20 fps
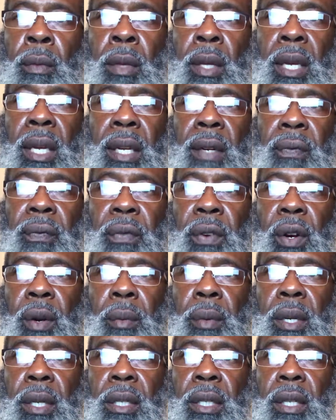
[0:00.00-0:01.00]

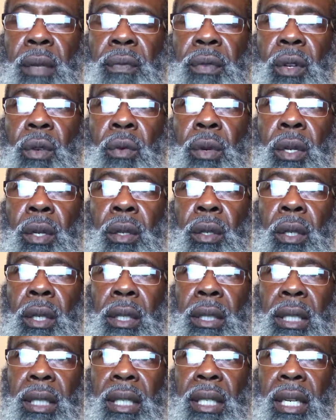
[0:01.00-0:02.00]
infirmities, if you will,
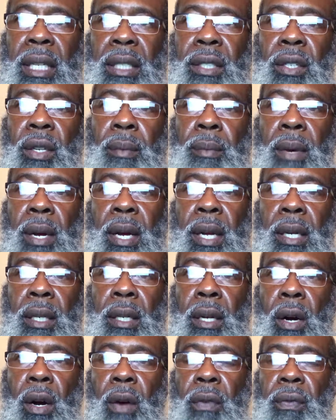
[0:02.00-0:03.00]
to get your mind
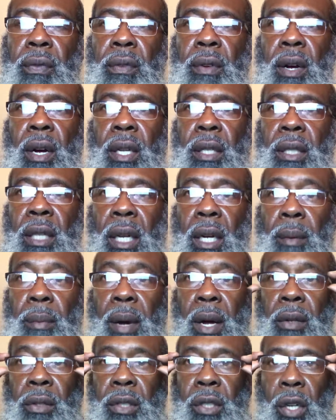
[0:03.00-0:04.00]
off God. Think
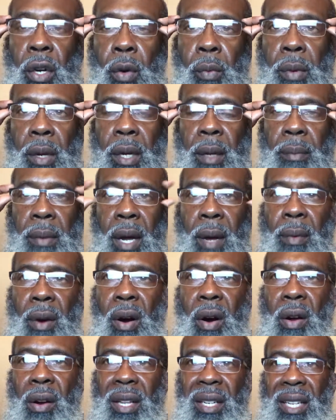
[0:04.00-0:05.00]
about Job in the Bible.
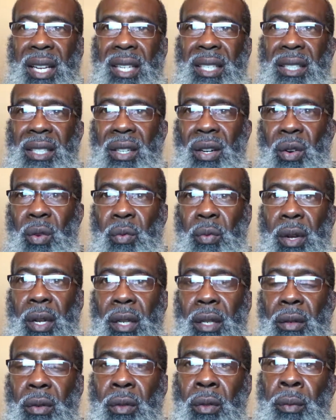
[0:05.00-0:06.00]
All of that Job went
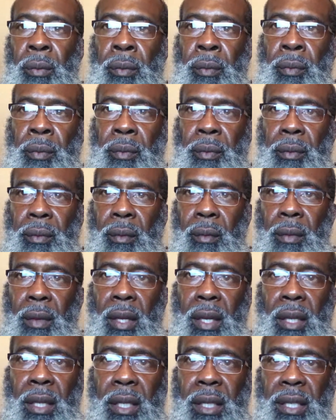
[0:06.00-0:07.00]
through,
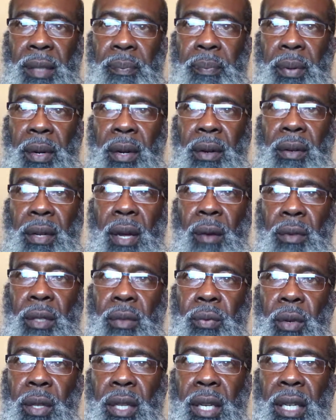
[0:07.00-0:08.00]
the spirit that was
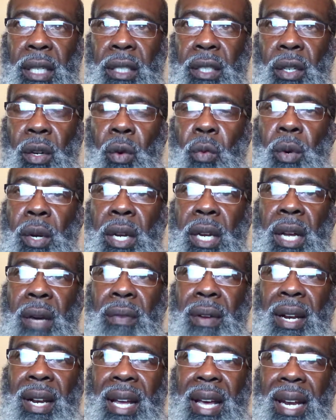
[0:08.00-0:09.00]
within Job would never
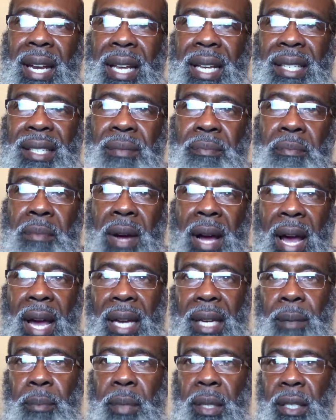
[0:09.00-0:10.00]
let his
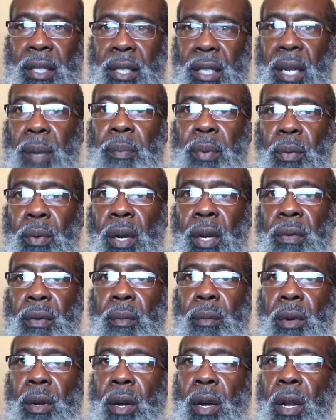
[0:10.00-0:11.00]
mind be separated from
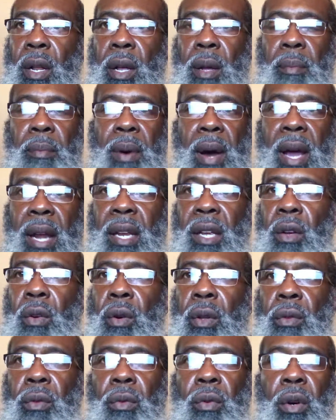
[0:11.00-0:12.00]
God. Body
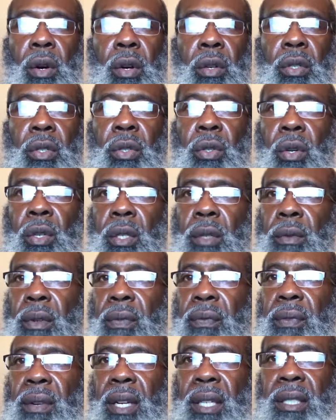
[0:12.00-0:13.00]
going through all sorts of
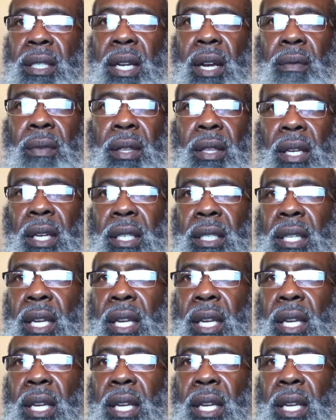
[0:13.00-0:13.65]
affliction. Everything is